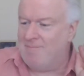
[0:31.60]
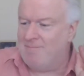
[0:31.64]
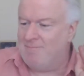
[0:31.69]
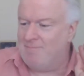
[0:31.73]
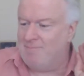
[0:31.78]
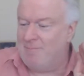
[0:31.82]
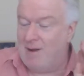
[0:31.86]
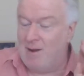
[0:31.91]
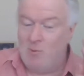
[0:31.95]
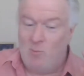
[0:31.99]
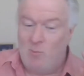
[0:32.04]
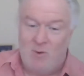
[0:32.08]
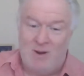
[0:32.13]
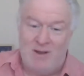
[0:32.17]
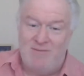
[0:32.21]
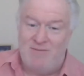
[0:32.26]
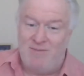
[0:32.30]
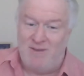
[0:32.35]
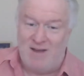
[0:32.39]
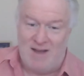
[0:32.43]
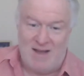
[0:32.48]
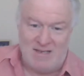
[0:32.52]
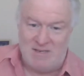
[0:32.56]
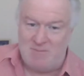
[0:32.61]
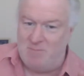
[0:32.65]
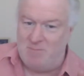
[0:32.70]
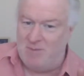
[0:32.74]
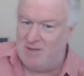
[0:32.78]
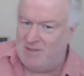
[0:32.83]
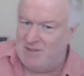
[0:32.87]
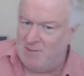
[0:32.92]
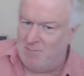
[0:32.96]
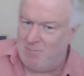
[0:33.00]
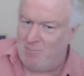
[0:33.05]
My wife asked me
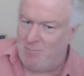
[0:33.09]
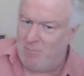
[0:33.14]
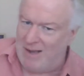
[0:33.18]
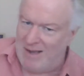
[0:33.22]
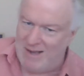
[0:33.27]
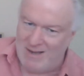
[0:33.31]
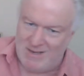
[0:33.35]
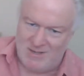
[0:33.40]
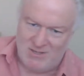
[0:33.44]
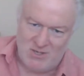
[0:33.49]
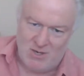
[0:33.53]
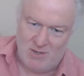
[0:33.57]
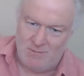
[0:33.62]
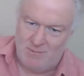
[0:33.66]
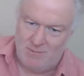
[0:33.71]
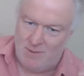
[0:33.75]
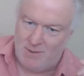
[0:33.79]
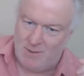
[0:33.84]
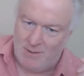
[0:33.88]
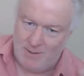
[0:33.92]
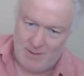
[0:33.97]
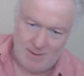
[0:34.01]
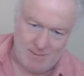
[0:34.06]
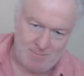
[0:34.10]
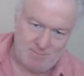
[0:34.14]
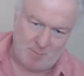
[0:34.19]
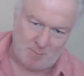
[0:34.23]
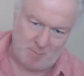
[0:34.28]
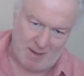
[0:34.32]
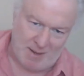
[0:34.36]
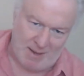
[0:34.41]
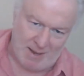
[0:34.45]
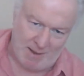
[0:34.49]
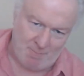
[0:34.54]
to pass her the lip
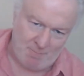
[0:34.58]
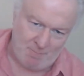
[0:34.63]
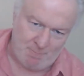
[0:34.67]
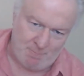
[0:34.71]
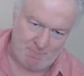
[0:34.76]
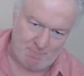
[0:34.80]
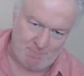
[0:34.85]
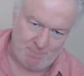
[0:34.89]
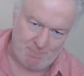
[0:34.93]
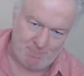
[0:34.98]
balm.